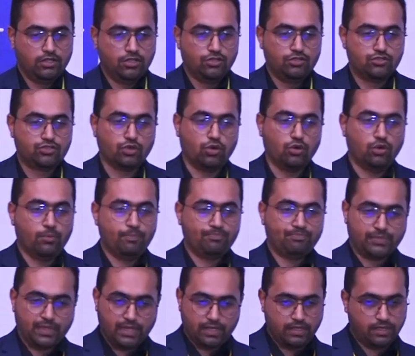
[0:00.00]
So
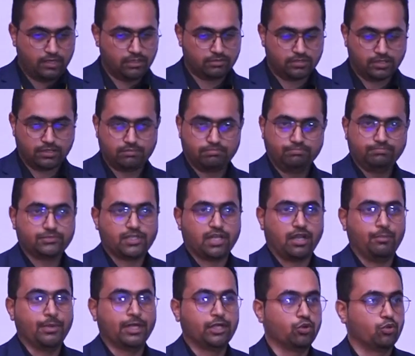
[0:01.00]

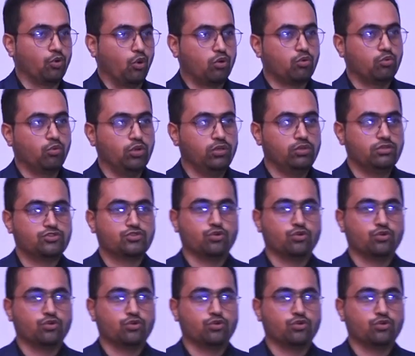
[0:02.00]
coming to Rockwool,